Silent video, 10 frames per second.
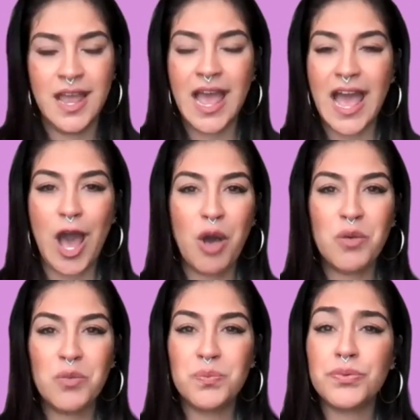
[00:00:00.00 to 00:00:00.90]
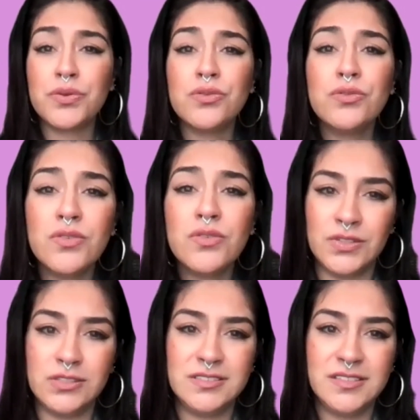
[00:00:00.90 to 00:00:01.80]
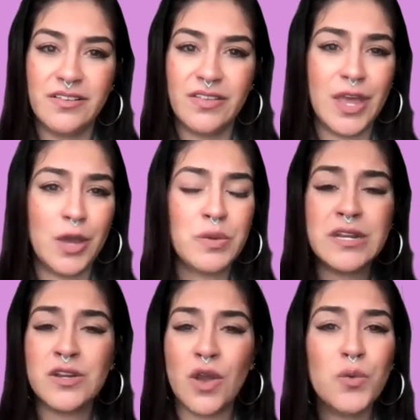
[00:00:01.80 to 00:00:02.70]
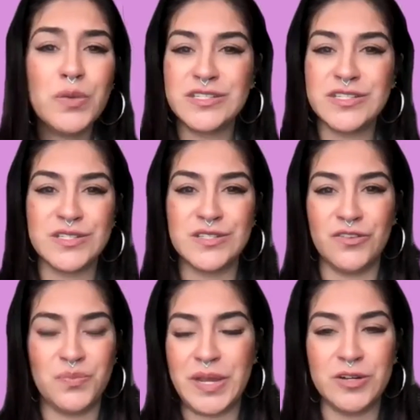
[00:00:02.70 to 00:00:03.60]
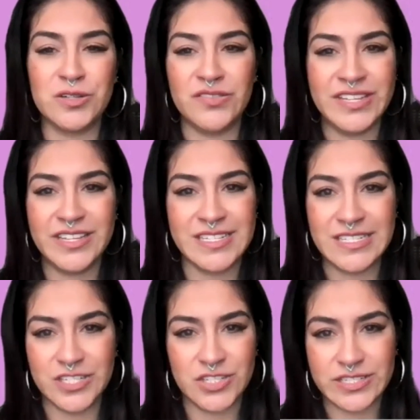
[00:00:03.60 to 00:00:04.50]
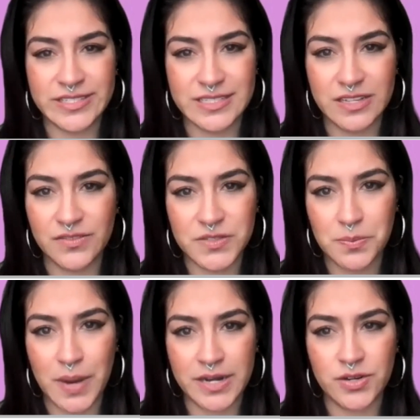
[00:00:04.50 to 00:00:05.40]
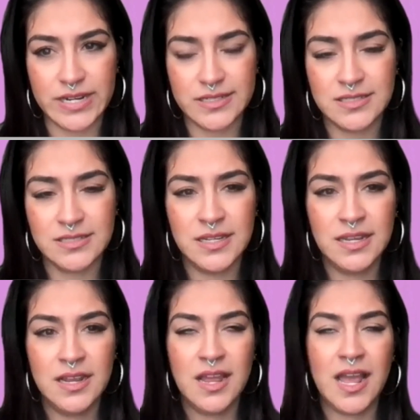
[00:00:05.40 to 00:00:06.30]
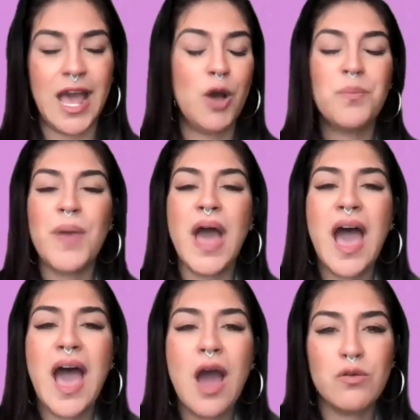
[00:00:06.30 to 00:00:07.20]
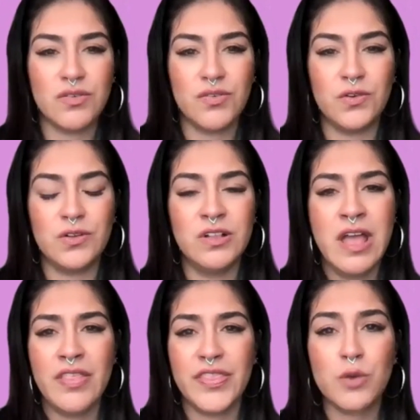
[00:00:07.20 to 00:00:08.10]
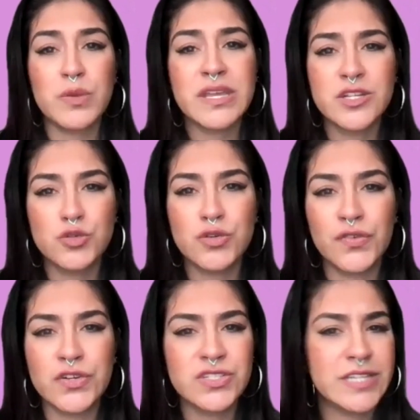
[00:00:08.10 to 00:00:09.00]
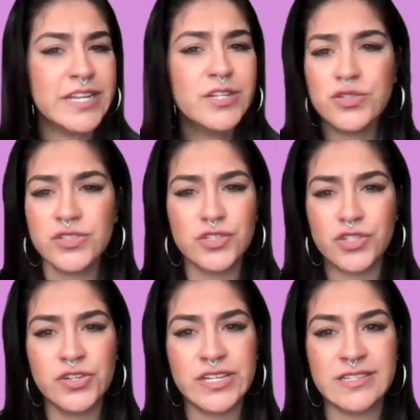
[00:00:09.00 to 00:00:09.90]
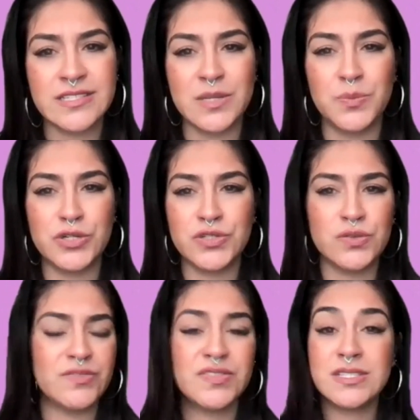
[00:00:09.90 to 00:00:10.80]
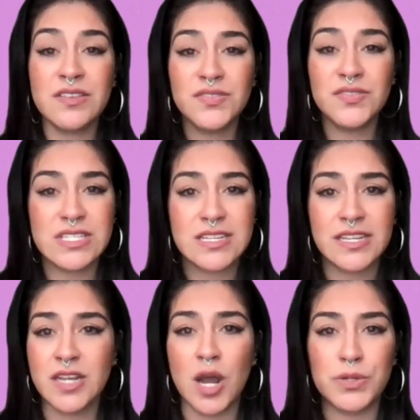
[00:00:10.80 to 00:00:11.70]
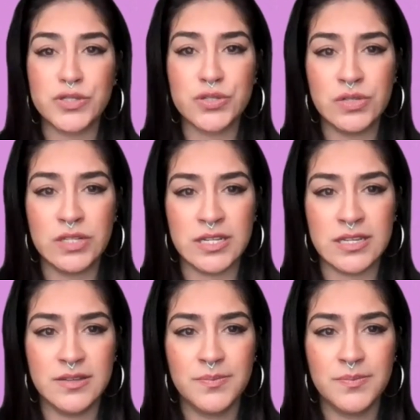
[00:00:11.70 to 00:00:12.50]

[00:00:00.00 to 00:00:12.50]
How beautiful that we know we deserve better living conditions enough to migrate. How powerful that we can traverse dangerous journeys in pursuit of safety and opportunity.